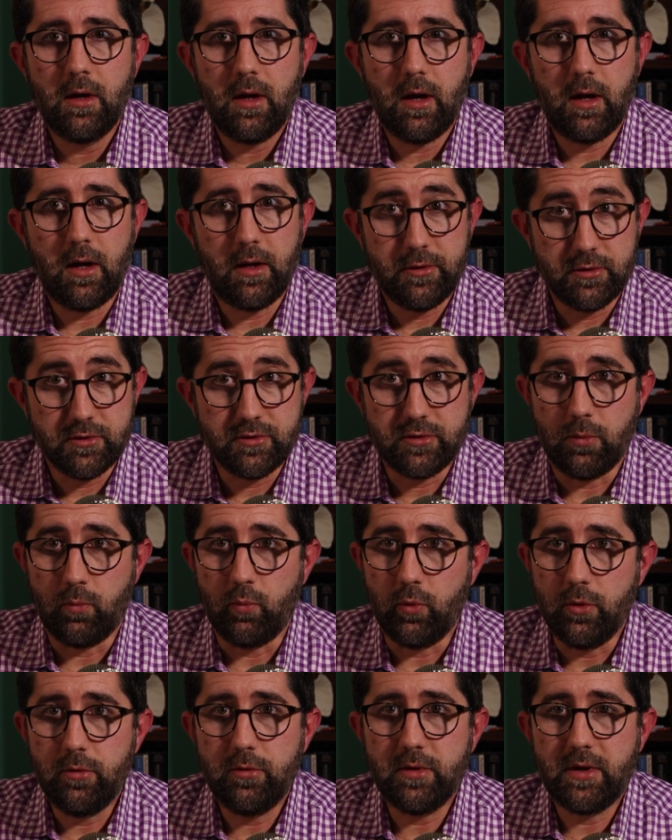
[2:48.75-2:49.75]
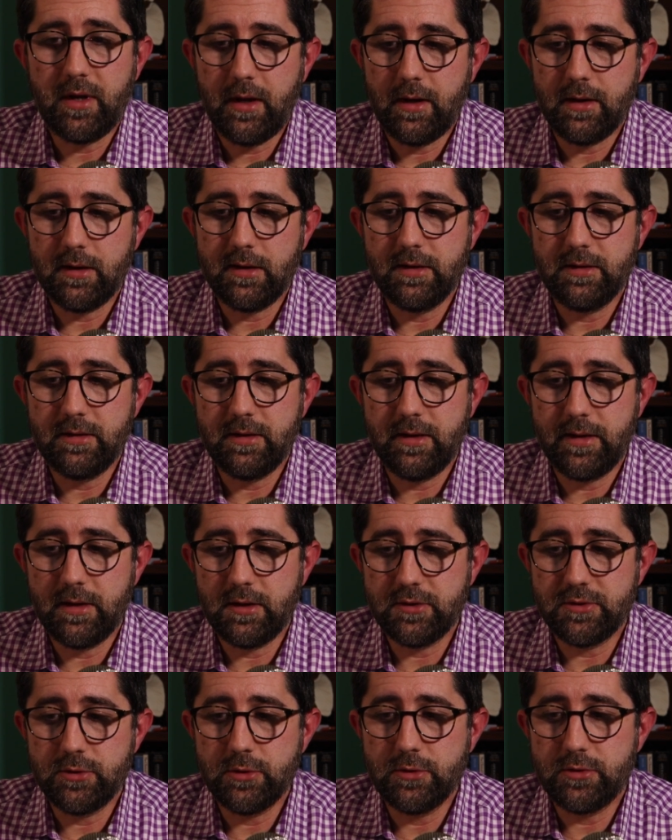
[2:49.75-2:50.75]
There's some wound care in
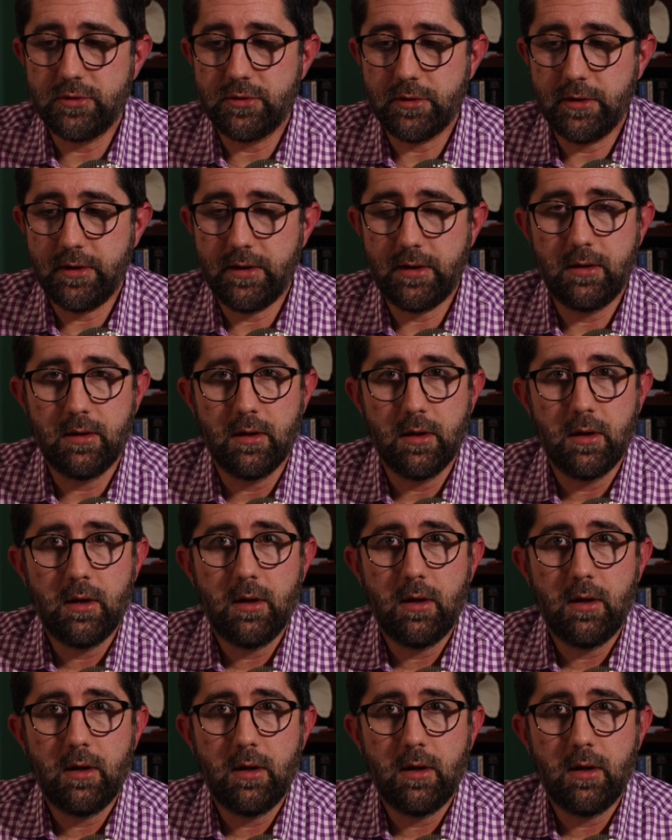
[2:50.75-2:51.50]
there, suturing,